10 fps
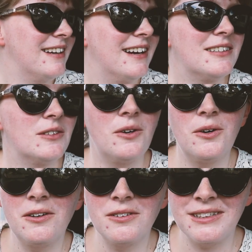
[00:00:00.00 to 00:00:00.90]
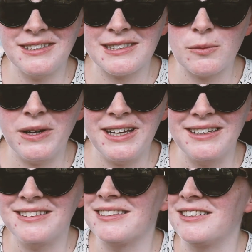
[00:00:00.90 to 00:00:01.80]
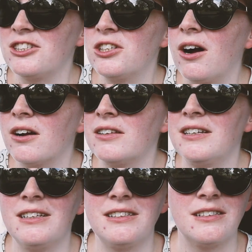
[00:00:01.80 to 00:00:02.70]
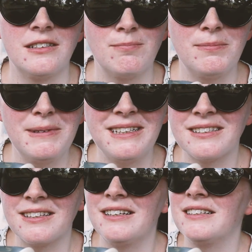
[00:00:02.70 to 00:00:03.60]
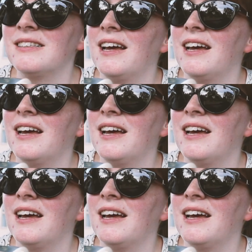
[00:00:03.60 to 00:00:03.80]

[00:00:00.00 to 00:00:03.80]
has all these sweets and chocolates and biscuits,